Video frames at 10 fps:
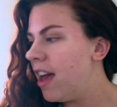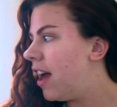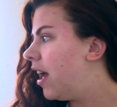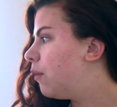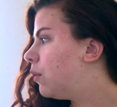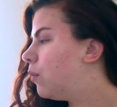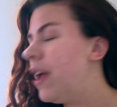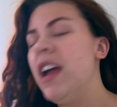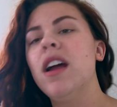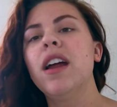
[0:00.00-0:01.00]
I will
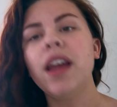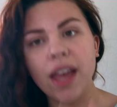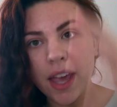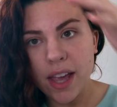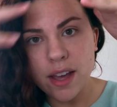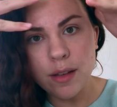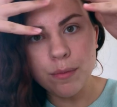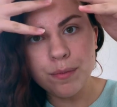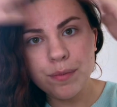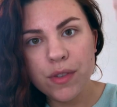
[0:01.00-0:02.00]
wear a
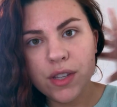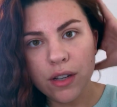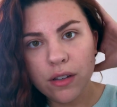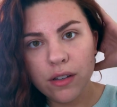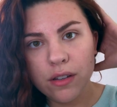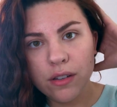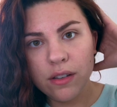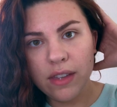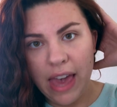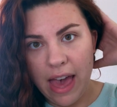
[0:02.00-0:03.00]
silk
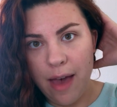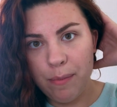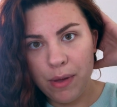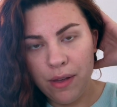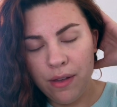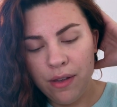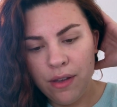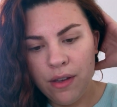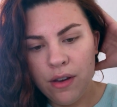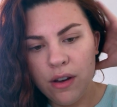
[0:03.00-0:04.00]
cap,
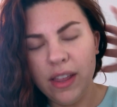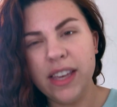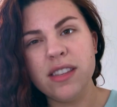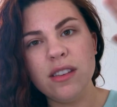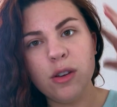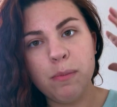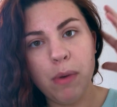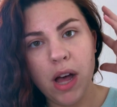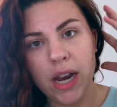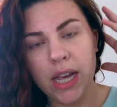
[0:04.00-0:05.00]
like a silk
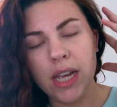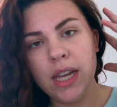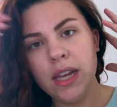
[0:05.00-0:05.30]
bonnet,